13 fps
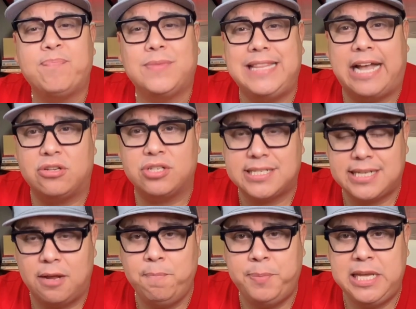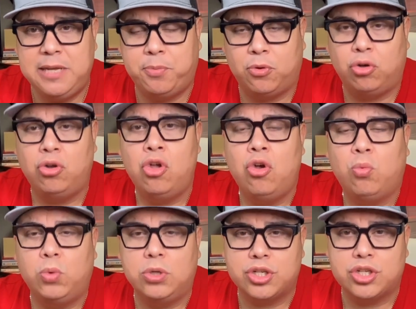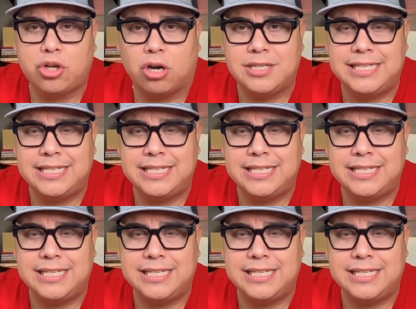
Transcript: Now, some people will start